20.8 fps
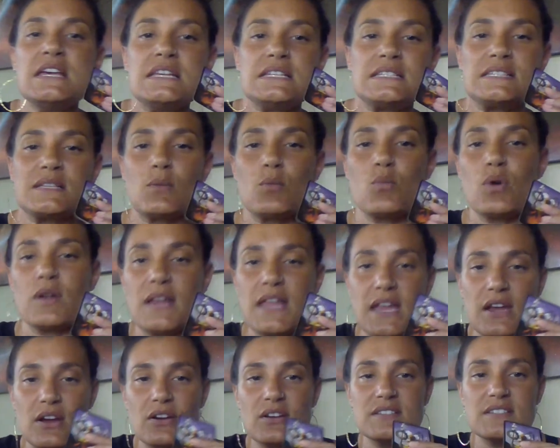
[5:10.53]
Someone
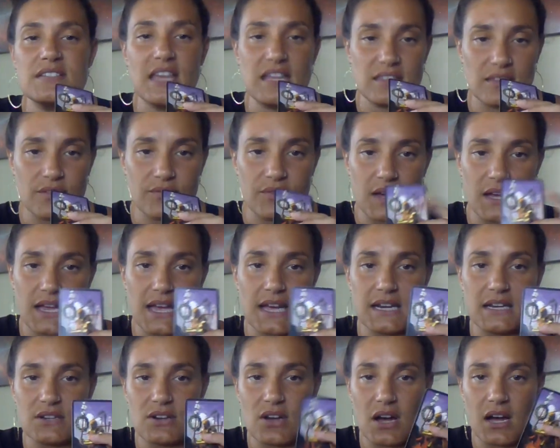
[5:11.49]
here is getting the fuck
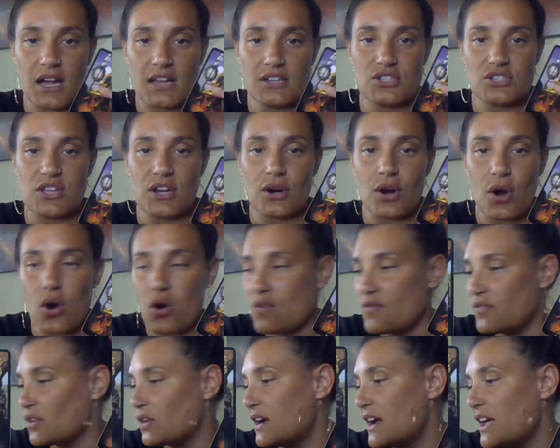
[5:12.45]
out of Dodge. They're
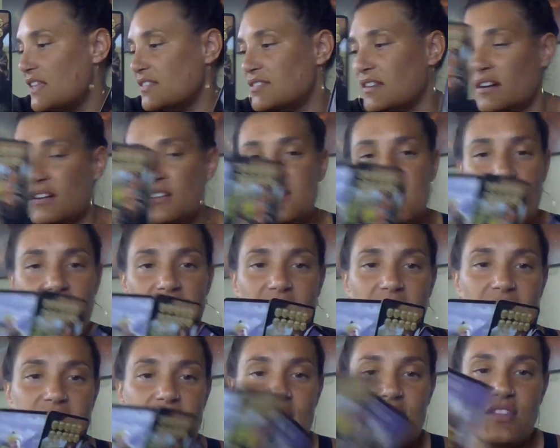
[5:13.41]
over it. They're
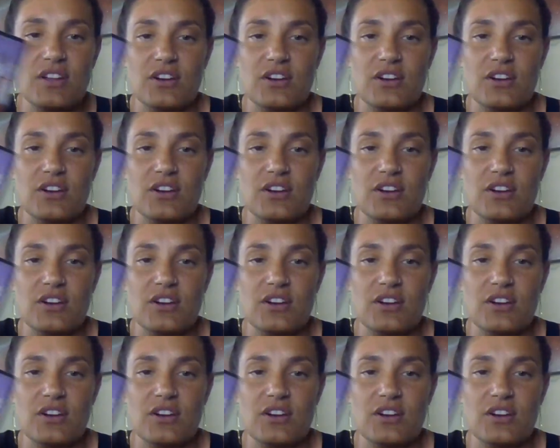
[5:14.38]
done.